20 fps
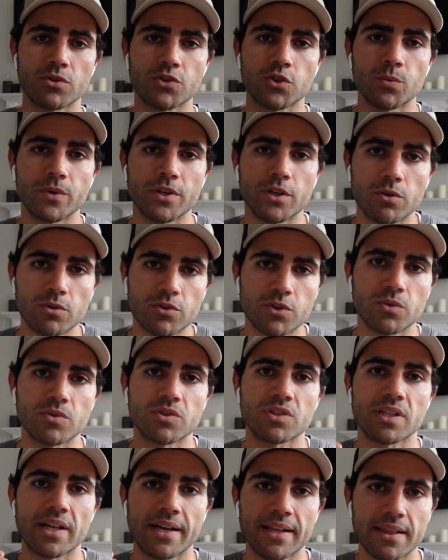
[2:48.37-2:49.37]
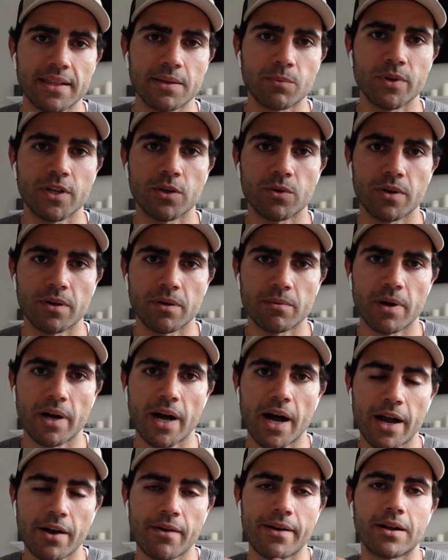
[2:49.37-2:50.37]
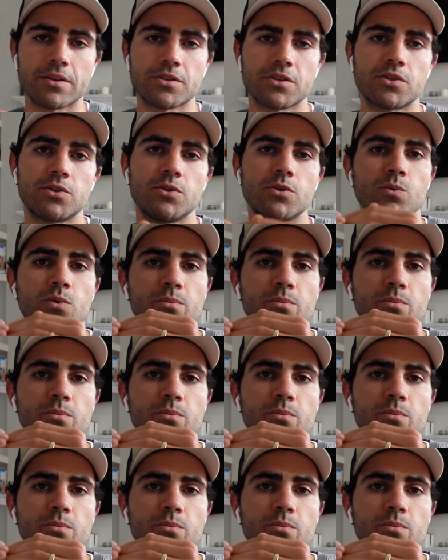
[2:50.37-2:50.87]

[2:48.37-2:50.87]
So we go to a higher altitude,